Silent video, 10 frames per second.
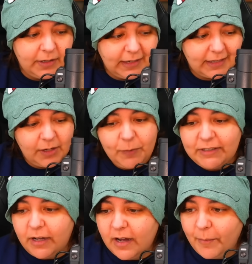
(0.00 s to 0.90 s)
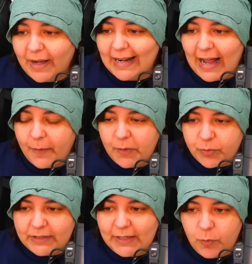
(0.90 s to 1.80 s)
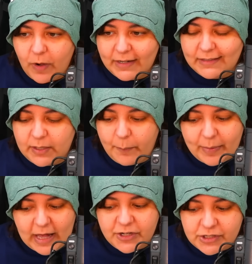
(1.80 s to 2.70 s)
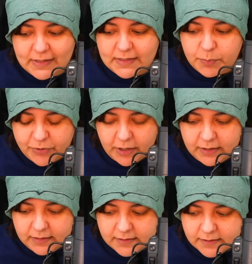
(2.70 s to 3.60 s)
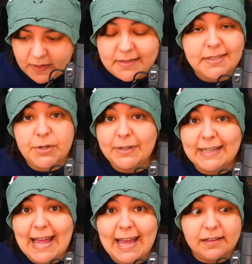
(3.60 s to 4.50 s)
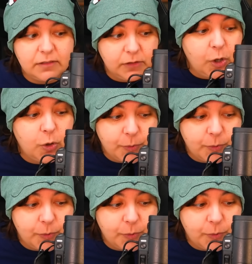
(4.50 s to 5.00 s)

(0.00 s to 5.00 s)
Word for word: Okay, can we talk about how I really wanted to bash this product, considering it had low